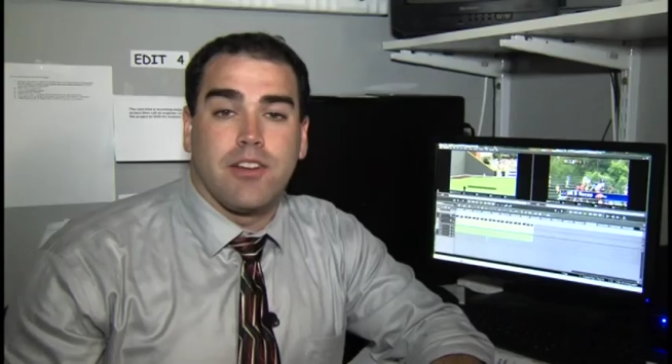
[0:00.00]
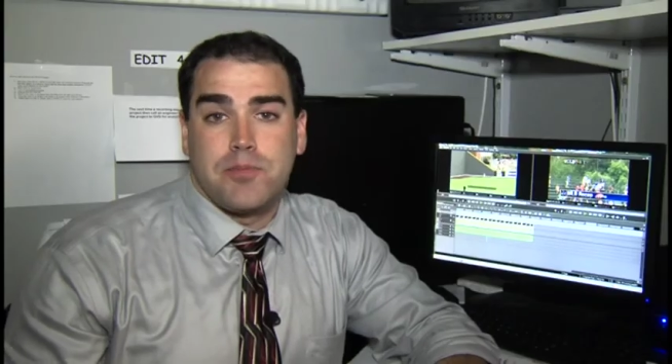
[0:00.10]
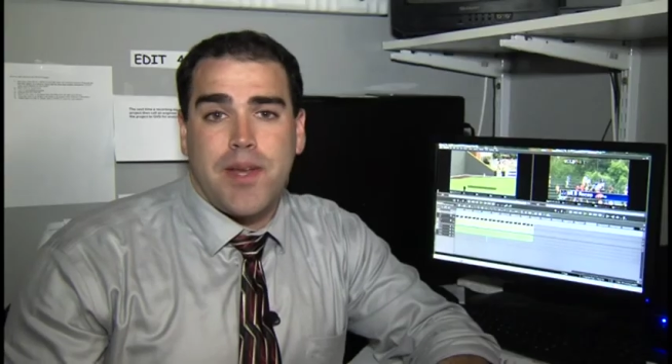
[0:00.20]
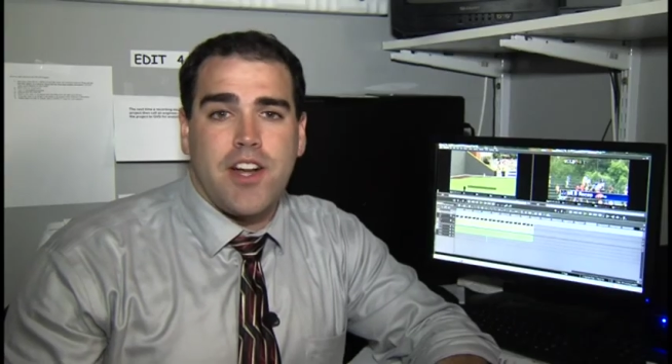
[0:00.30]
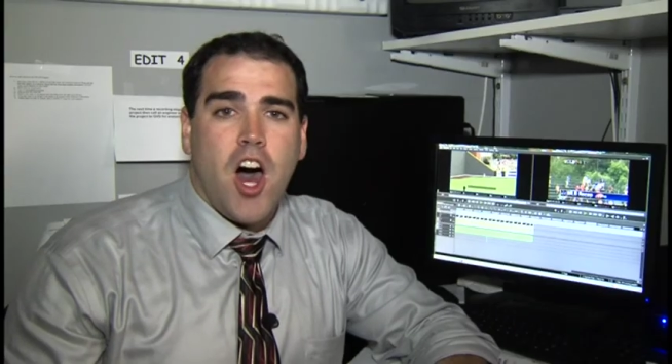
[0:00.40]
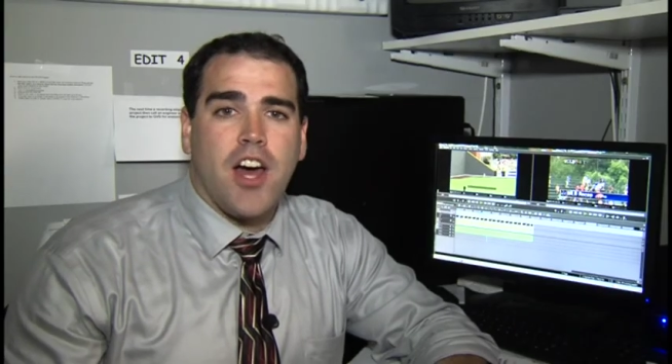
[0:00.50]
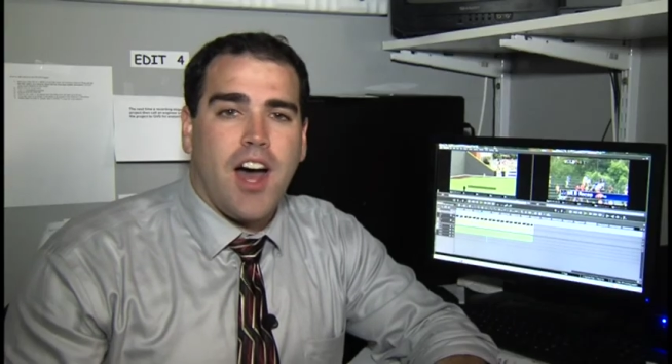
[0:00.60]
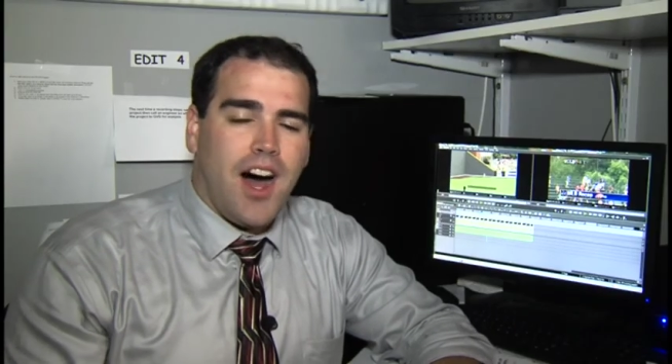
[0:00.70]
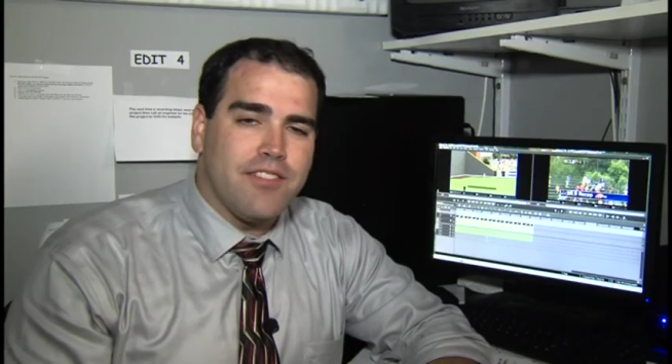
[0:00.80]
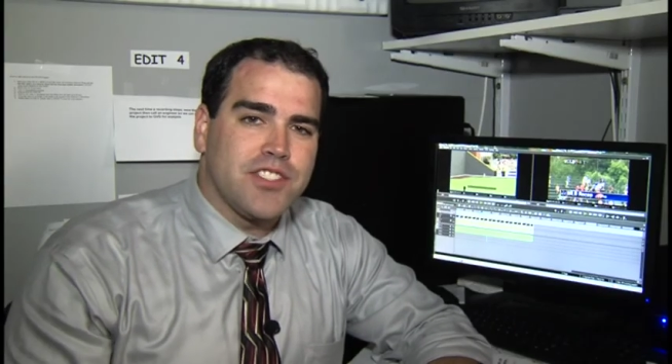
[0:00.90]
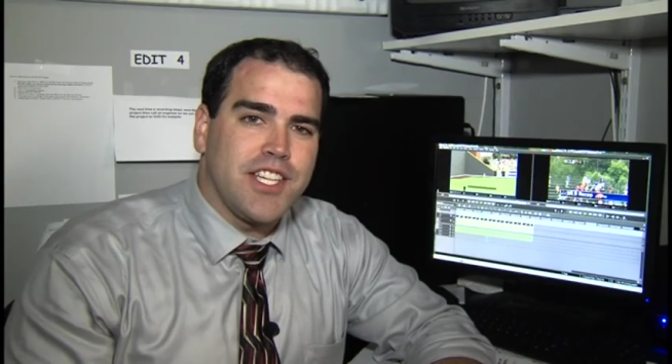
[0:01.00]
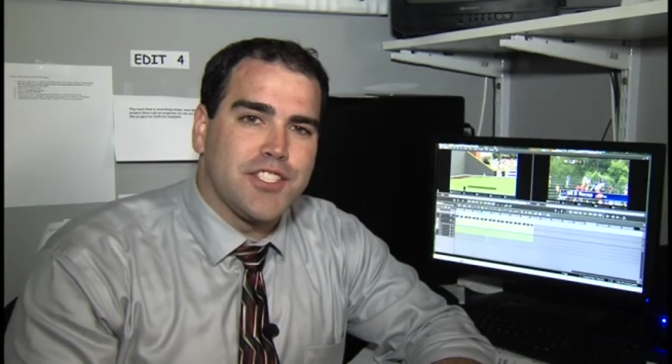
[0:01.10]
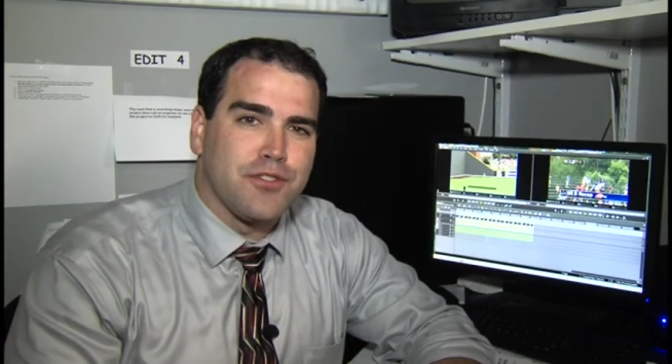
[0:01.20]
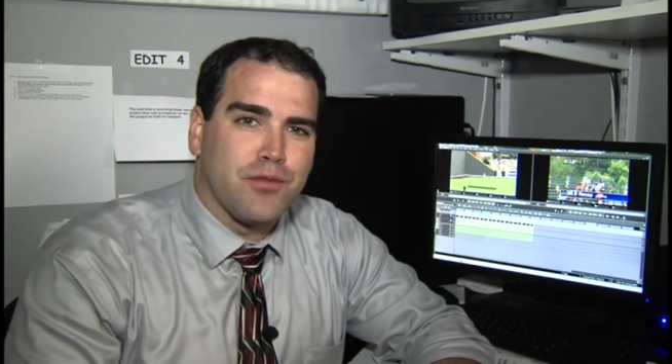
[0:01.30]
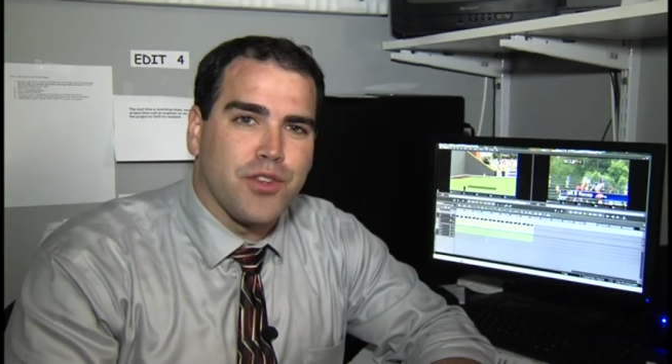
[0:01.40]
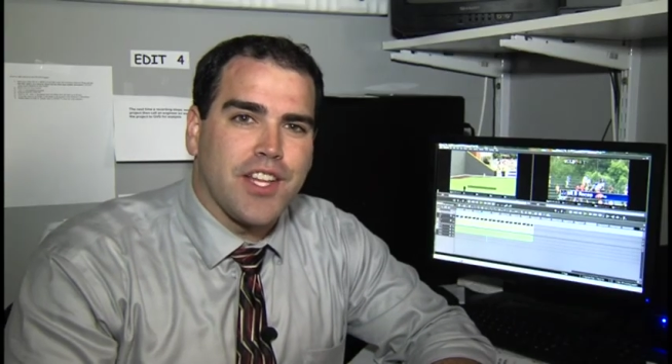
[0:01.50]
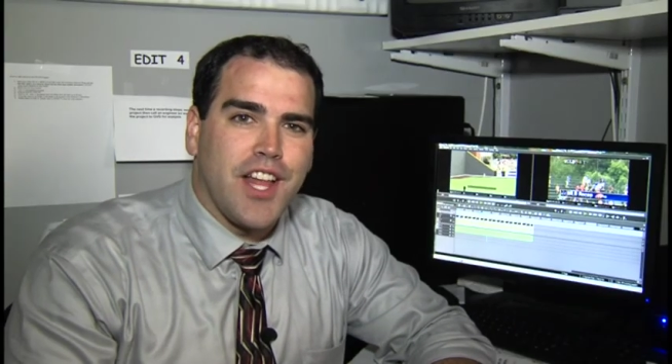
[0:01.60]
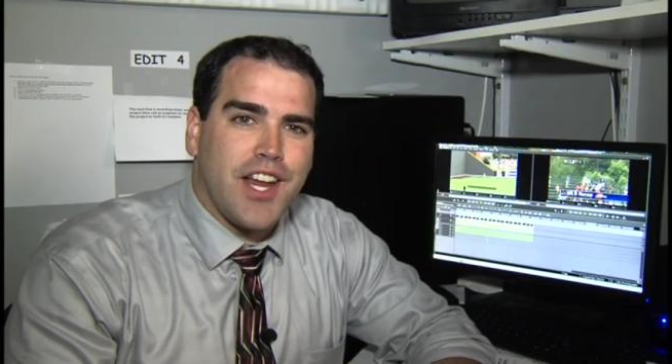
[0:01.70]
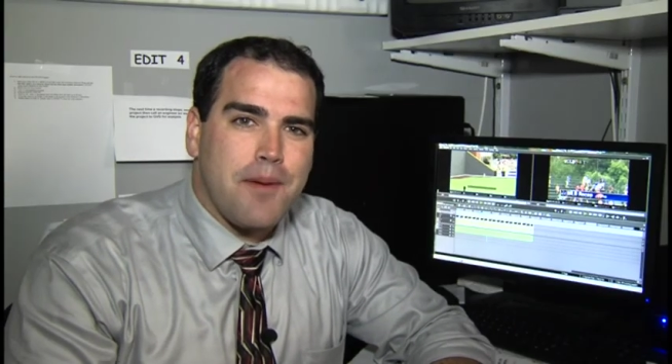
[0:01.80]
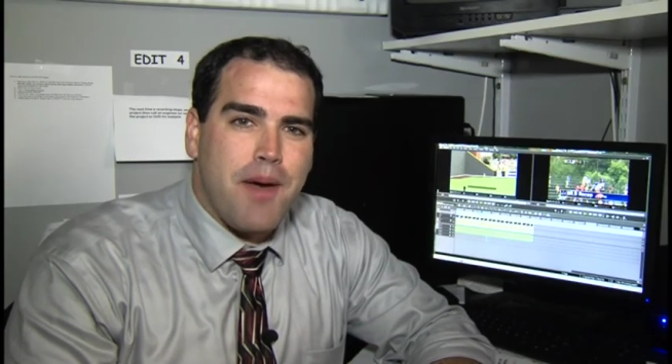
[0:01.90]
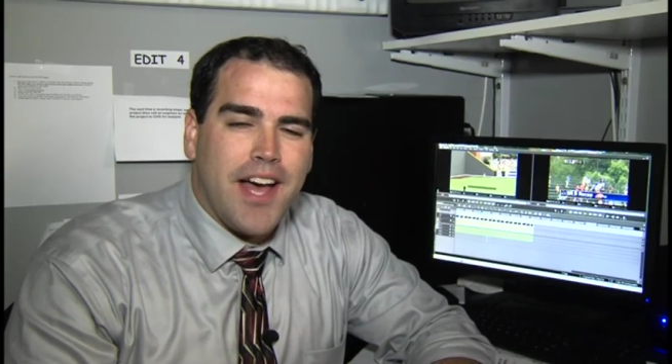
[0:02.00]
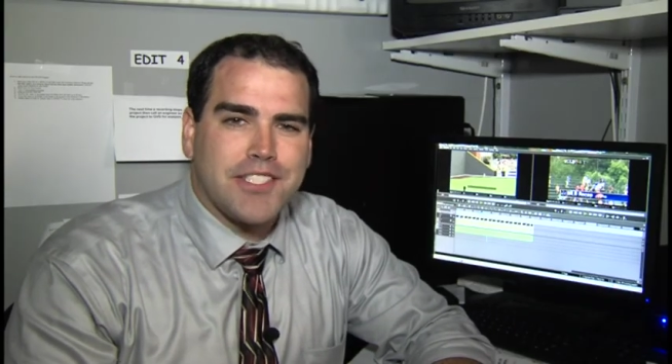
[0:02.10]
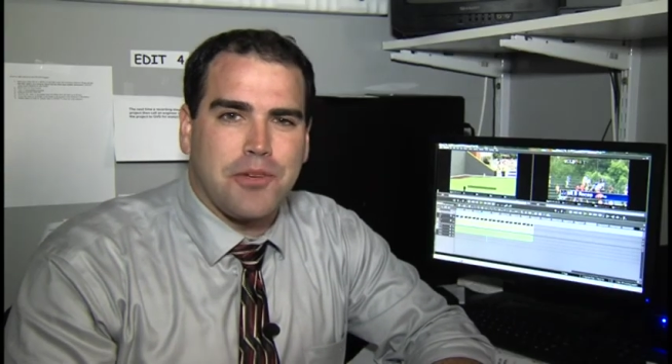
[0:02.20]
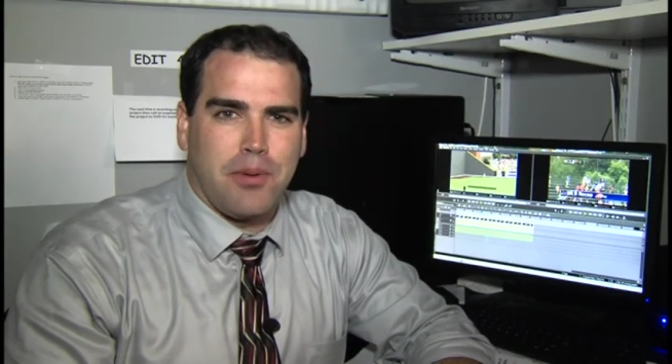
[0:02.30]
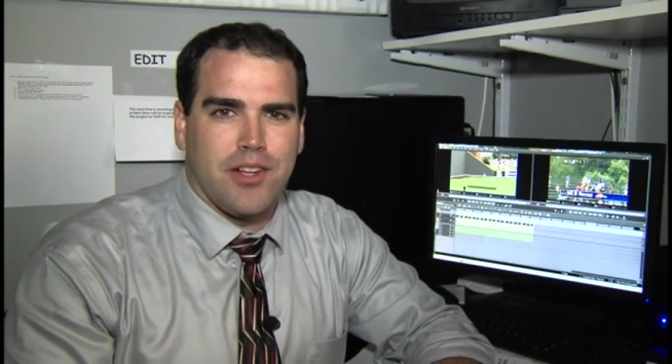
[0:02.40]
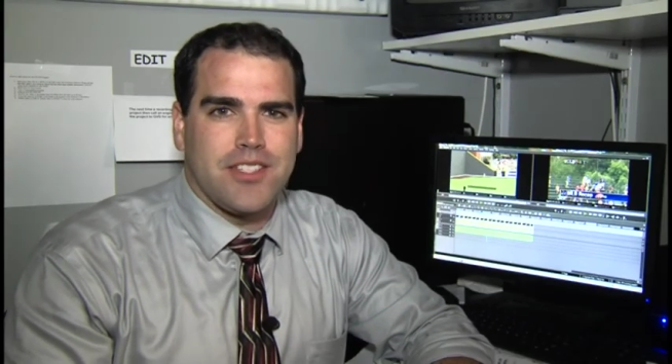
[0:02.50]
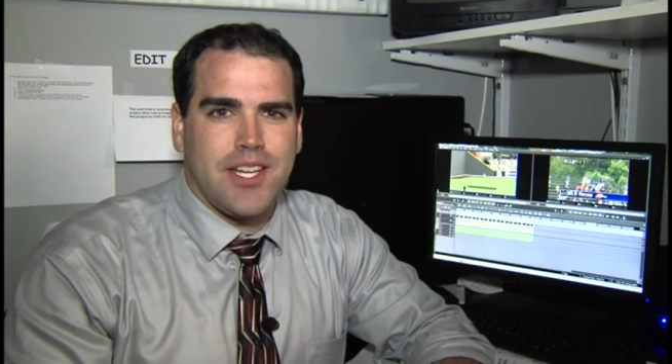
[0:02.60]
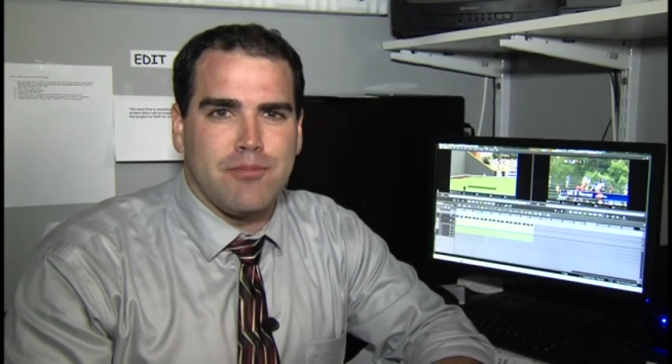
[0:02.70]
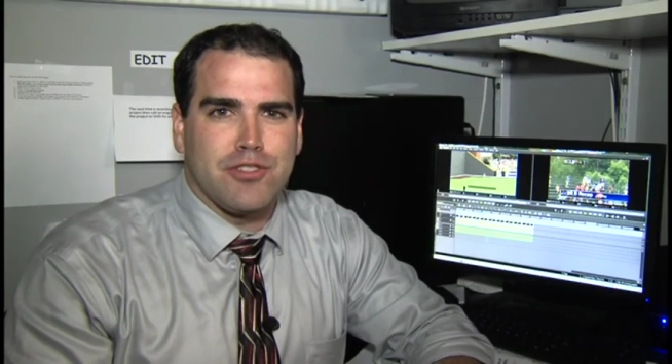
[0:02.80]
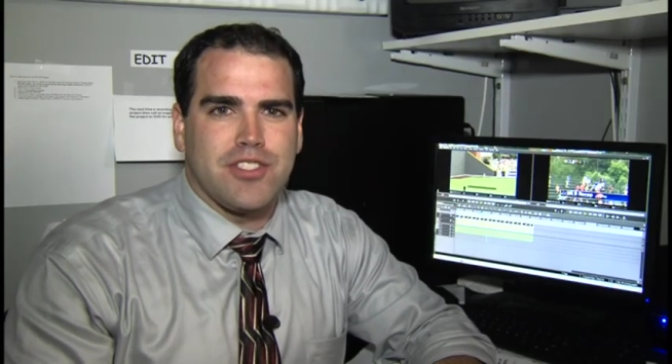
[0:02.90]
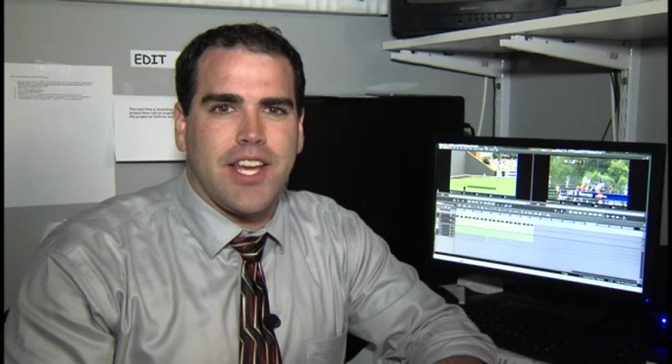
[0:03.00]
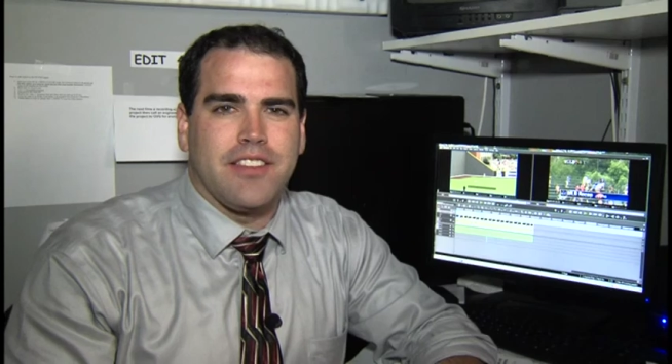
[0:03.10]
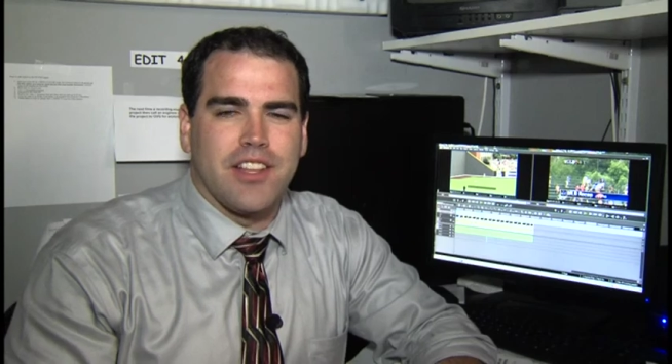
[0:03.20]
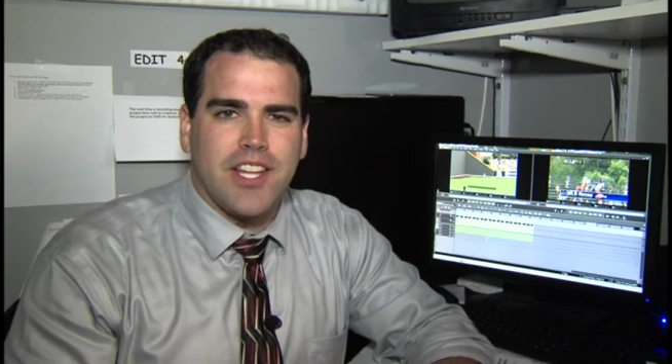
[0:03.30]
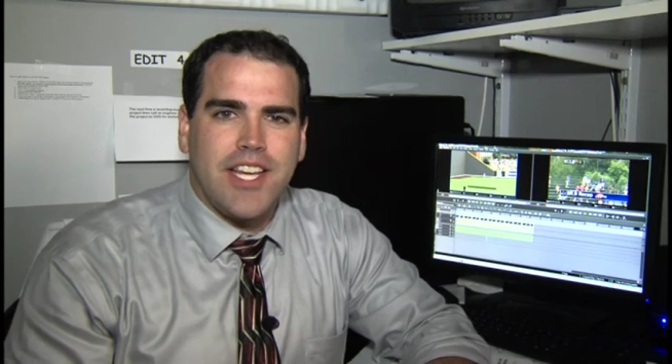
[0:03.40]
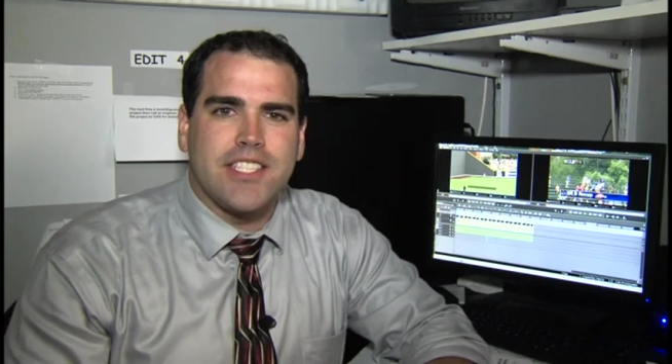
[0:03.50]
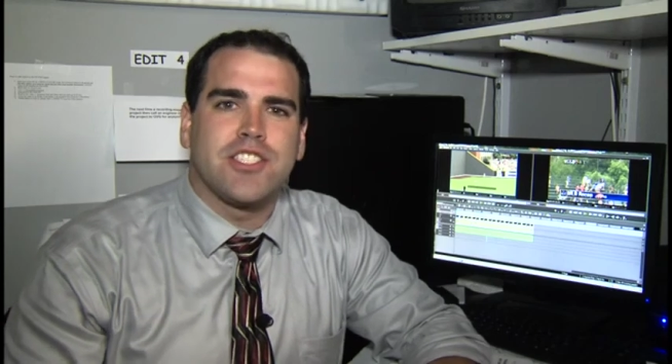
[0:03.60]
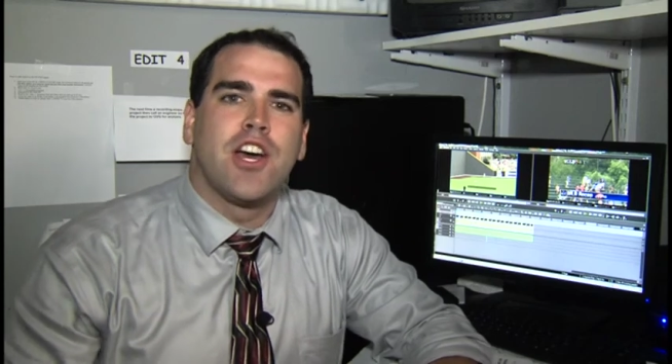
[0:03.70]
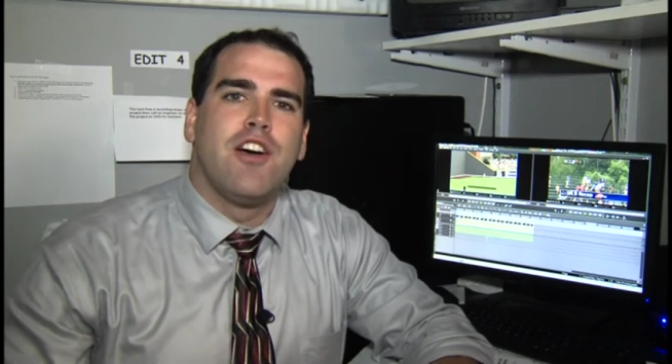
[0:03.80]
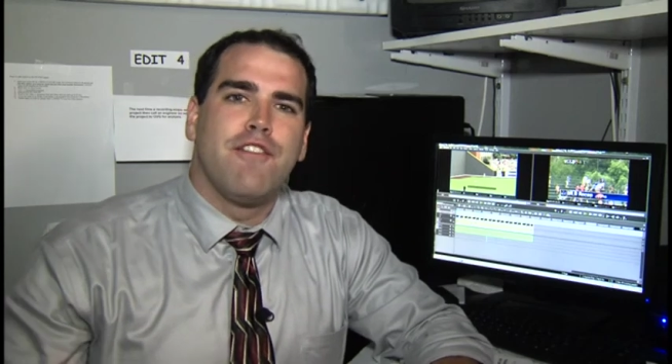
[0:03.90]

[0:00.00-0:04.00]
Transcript: Now, it's been an odd offseason for the Illini basketball team, to say the least.